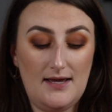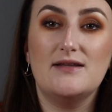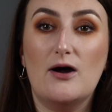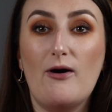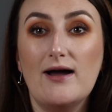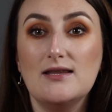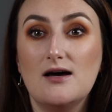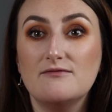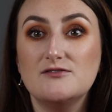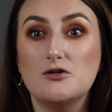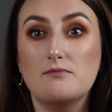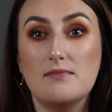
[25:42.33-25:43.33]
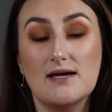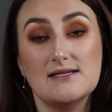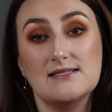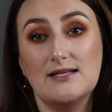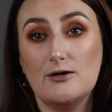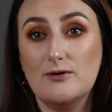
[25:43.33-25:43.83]
Now I love to
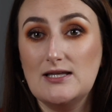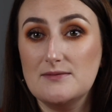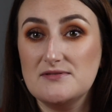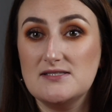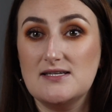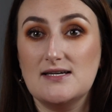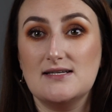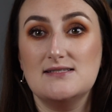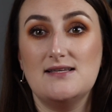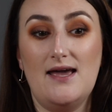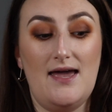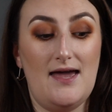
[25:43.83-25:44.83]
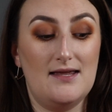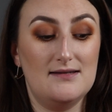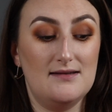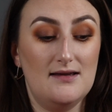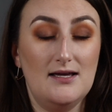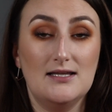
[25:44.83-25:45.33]
mix liquid lipsticks and